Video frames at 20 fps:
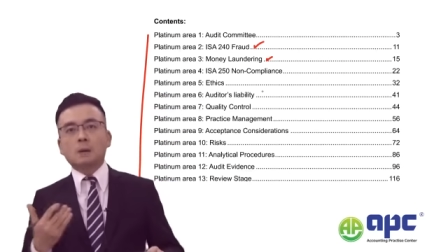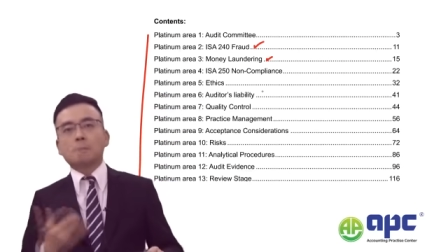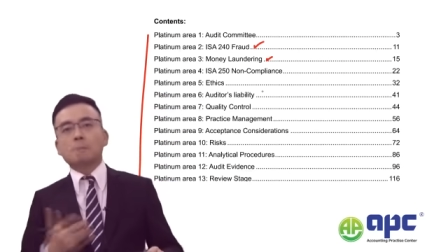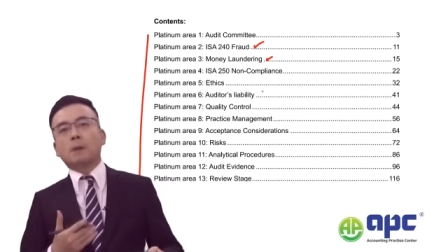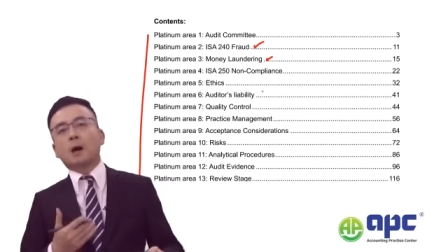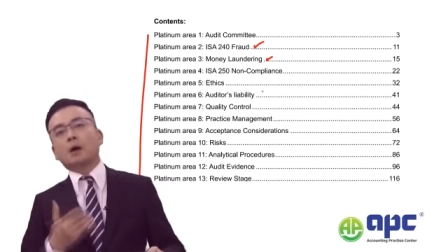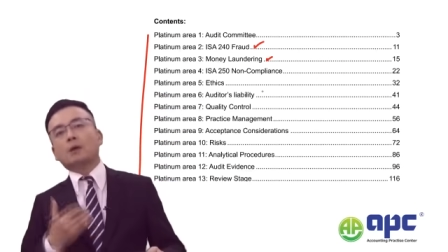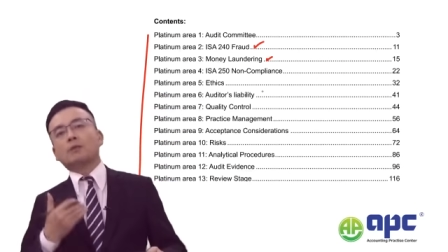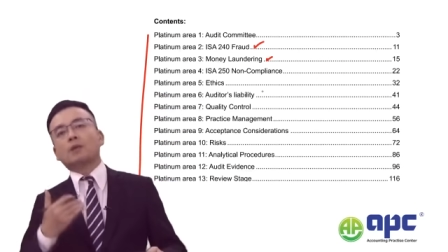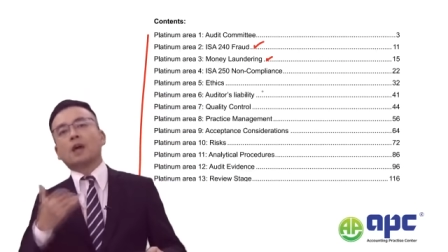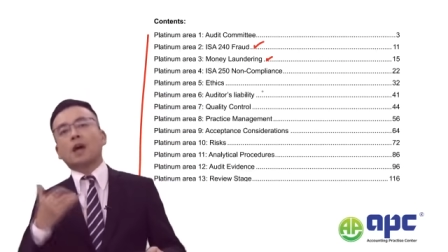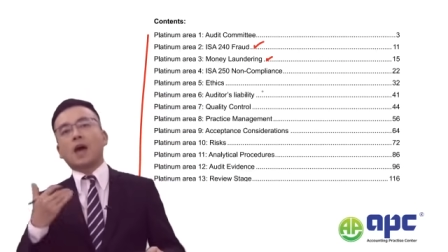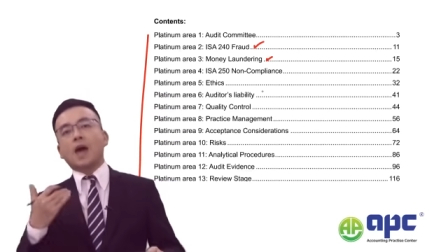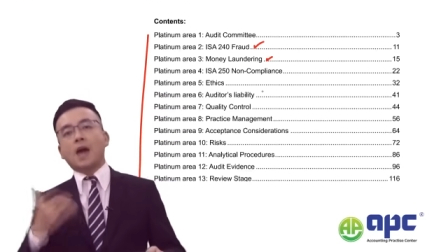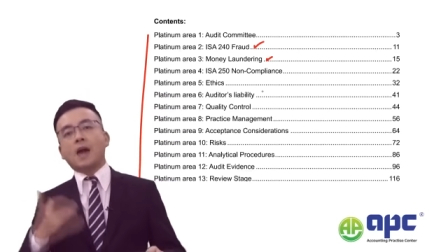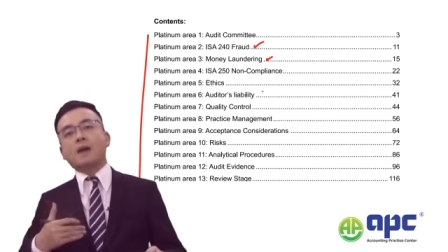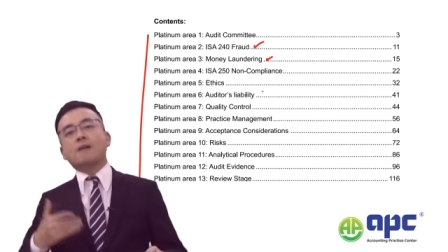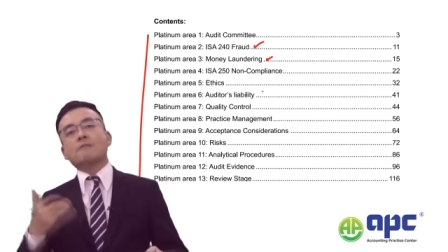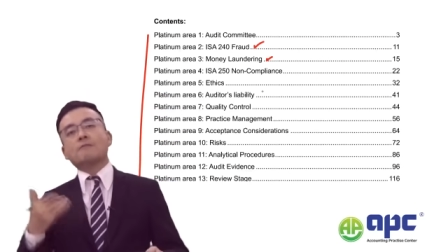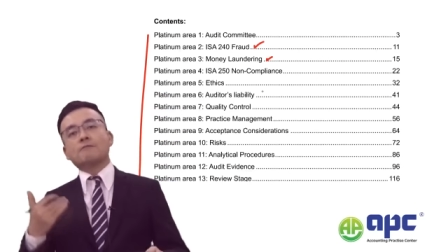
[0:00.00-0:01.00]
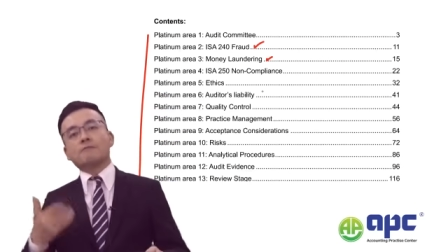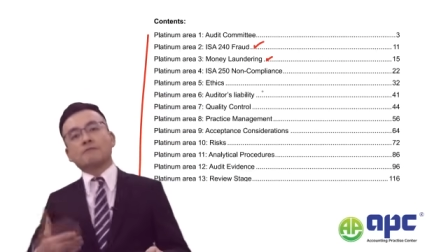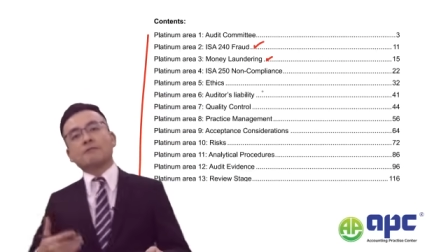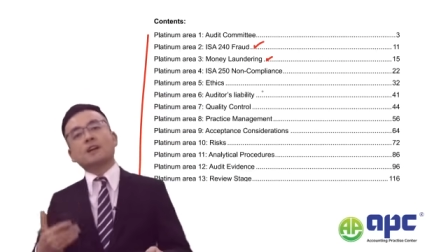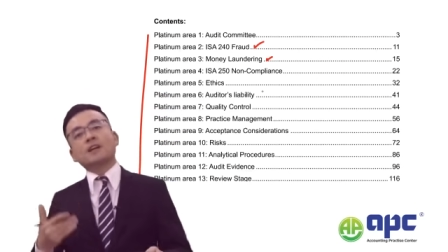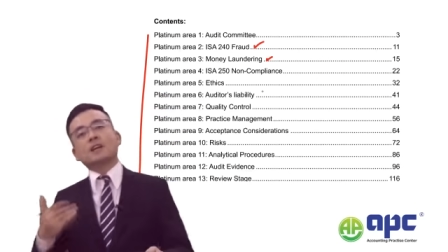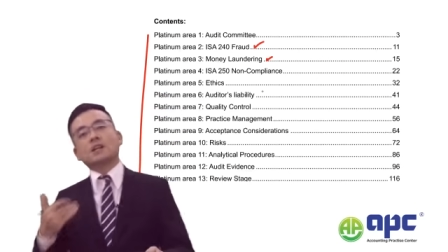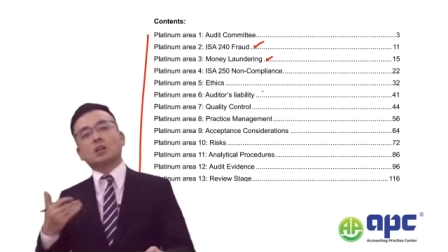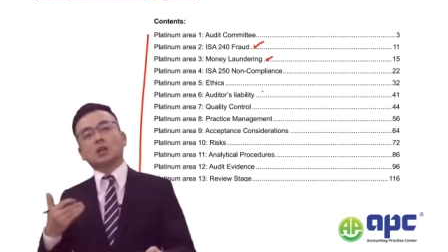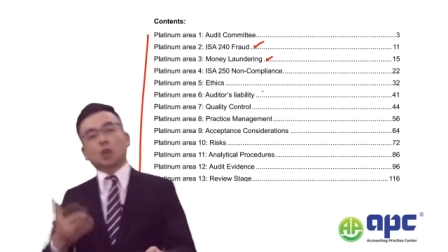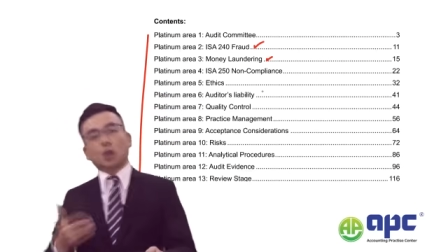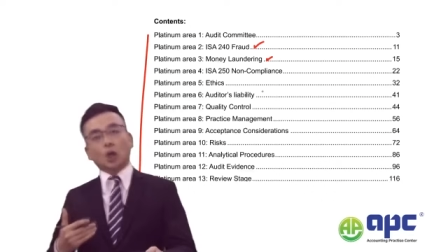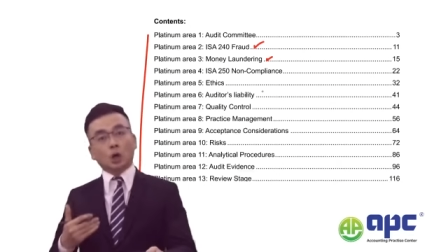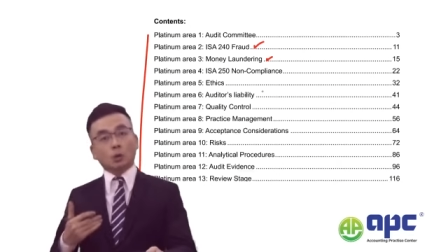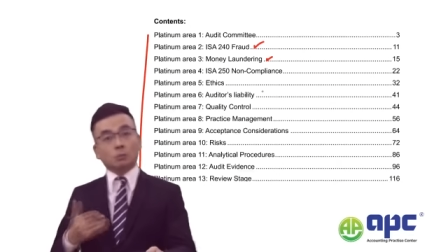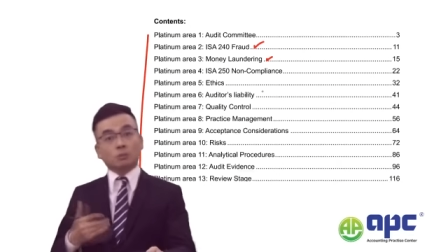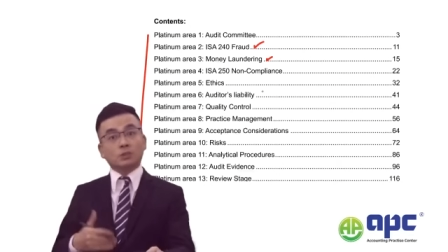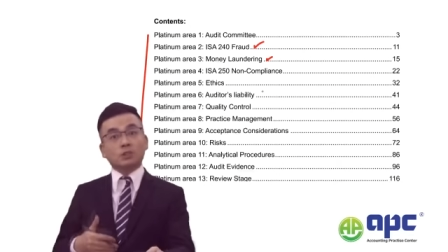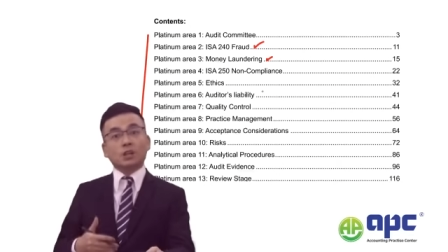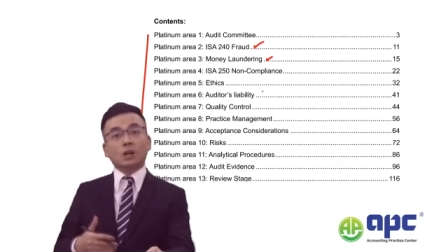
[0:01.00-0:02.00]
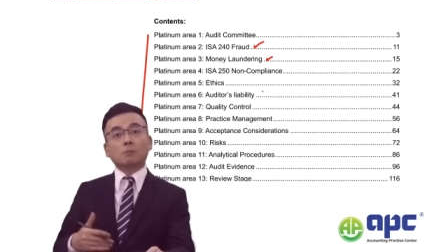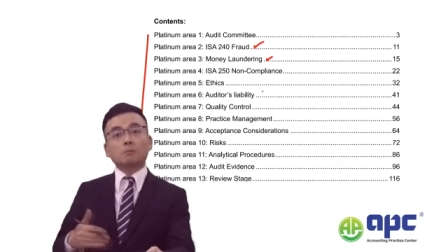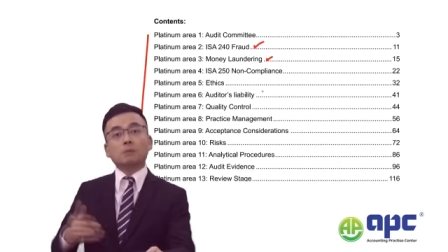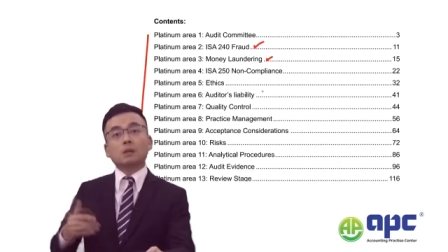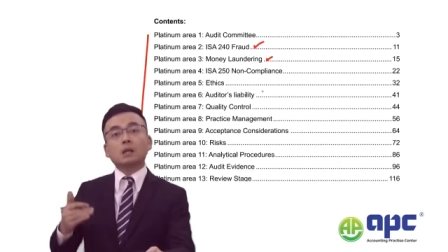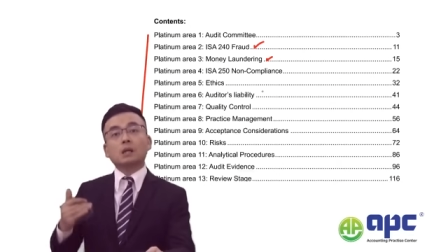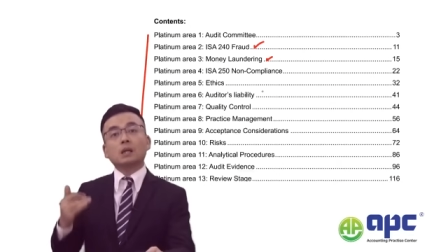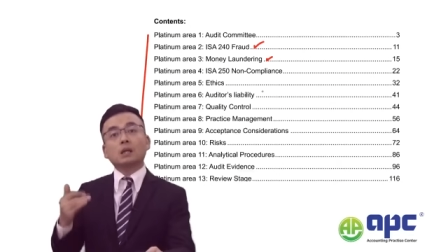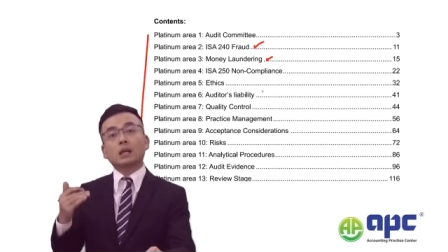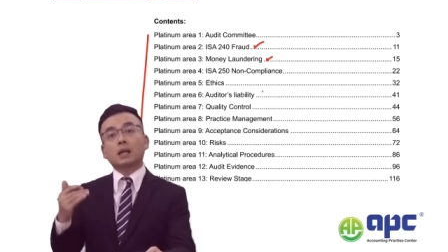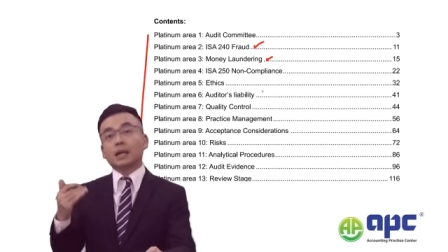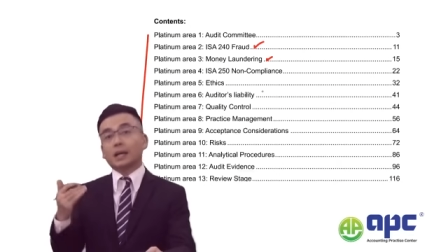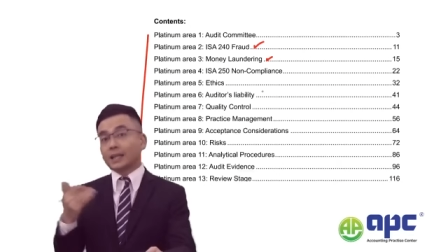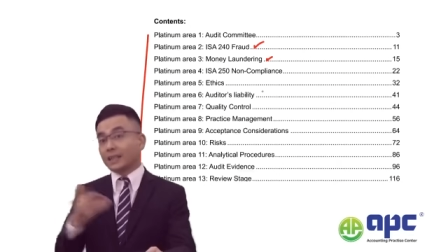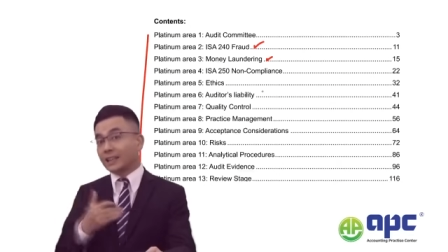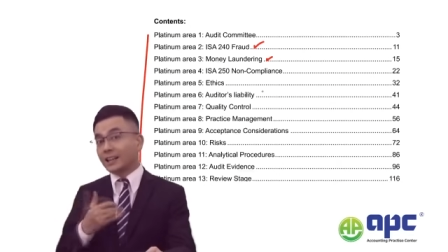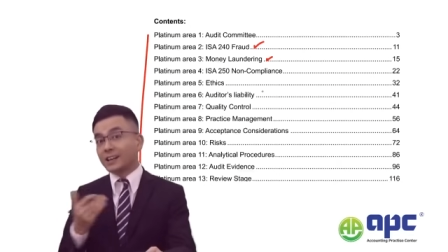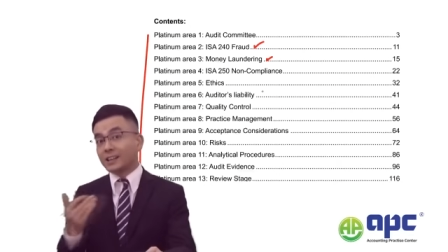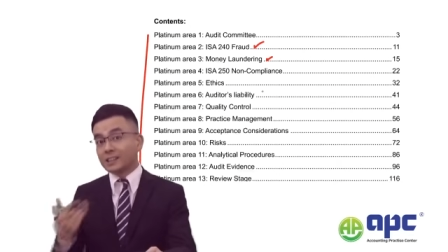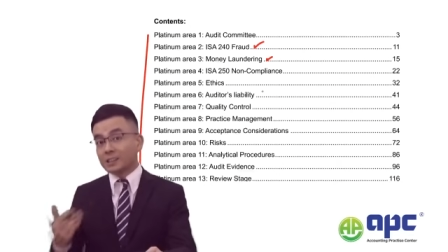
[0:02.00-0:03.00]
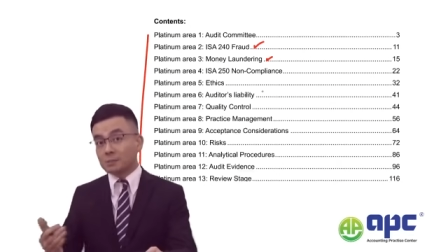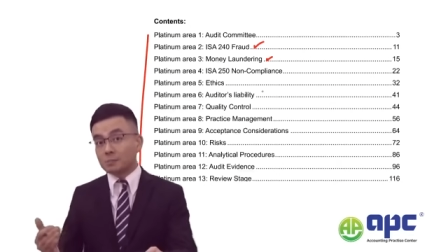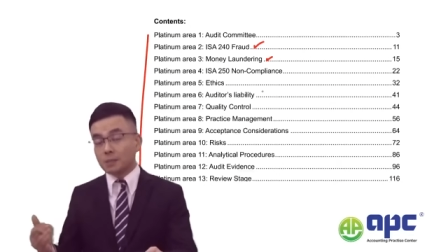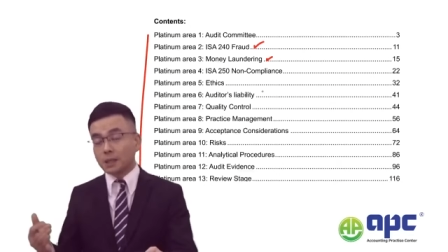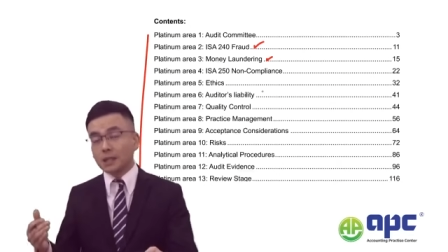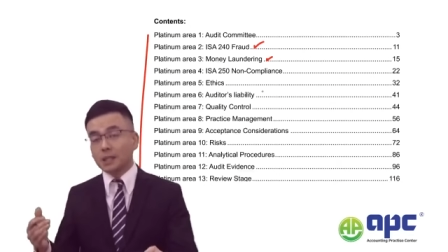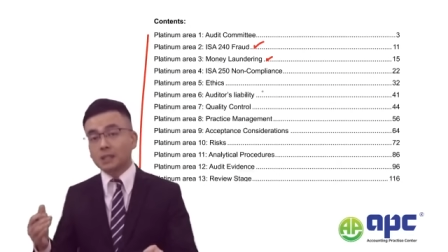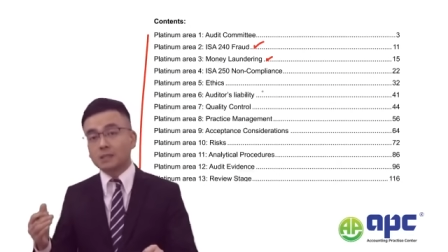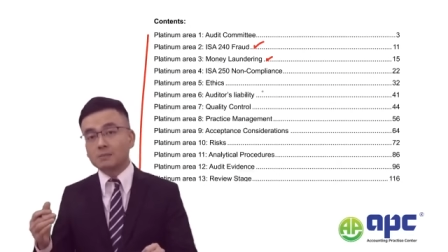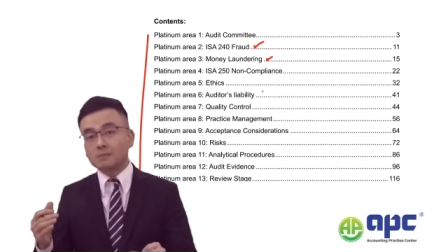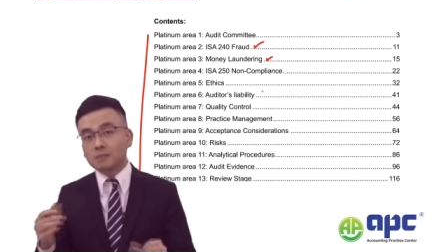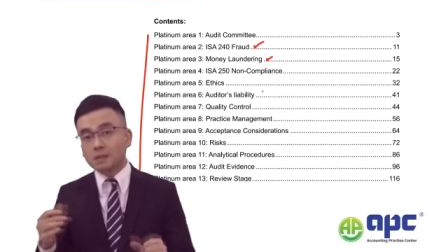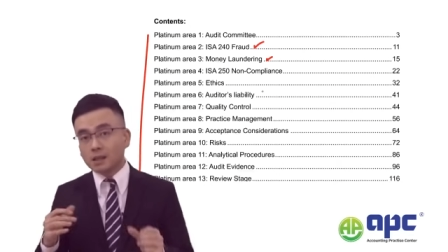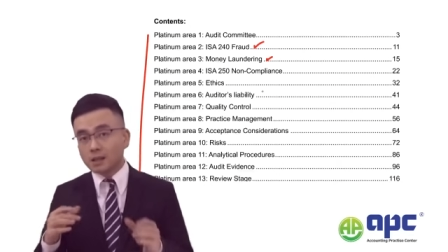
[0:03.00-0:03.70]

but if it comes up, it can either be